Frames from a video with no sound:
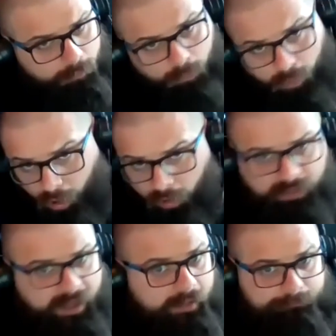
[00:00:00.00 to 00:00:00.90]
all
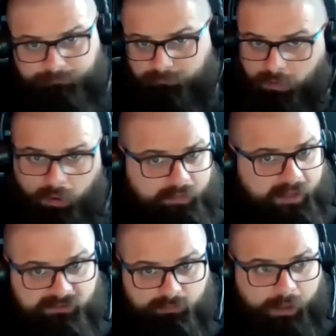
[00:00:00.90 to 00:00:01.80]
that, all that.
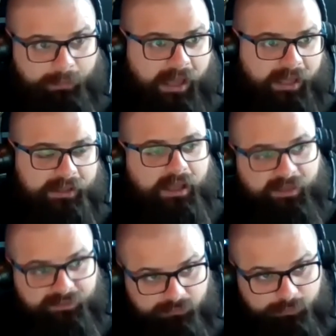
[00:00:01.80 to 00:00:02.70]
That's why I'm high on
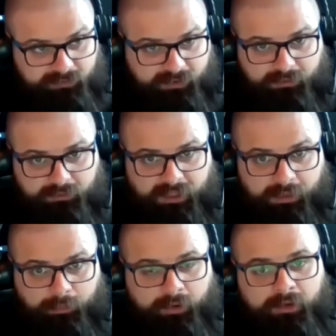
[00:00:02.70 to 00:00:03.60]
this particular
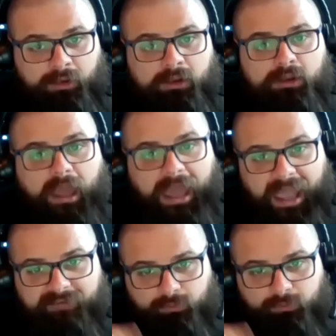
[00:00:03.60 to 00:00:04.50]
neighborhood.
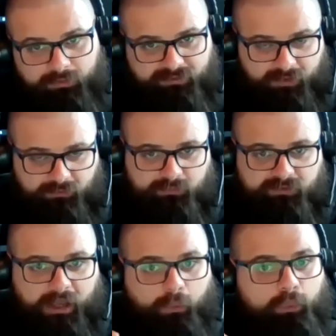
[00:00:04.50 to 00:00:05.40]
After one of those tenants moves
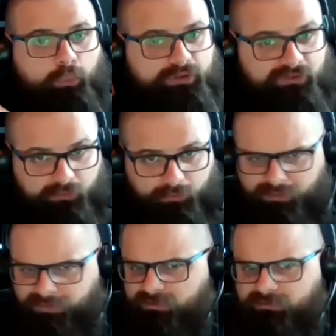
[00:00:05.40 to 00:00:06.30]
out, we do the
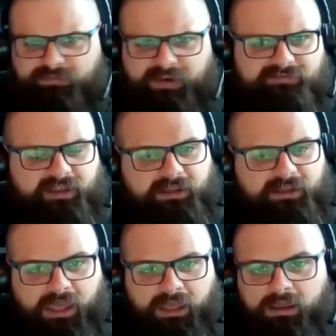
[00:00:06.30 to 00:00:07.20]
renovation,
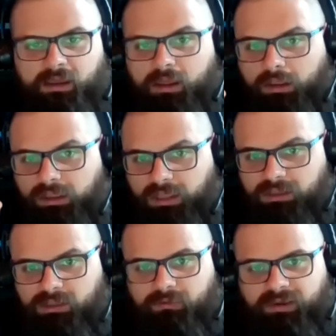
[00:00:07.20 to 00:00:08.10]
510K, get
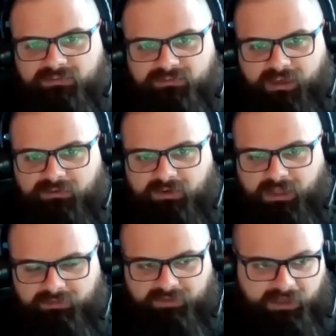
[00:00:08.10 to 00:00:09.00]
you a Section 8
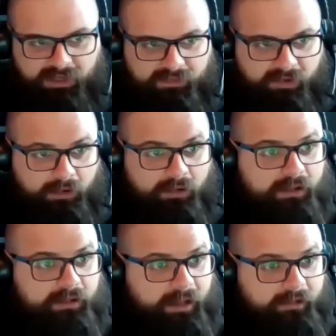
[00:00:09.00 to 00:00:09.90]
tenant in there.
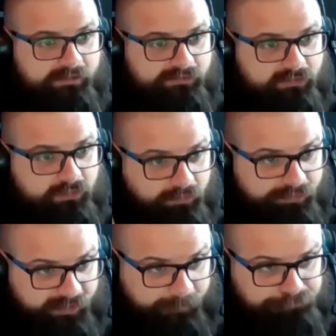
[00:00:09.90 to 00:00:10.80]
Now, here's the cool thing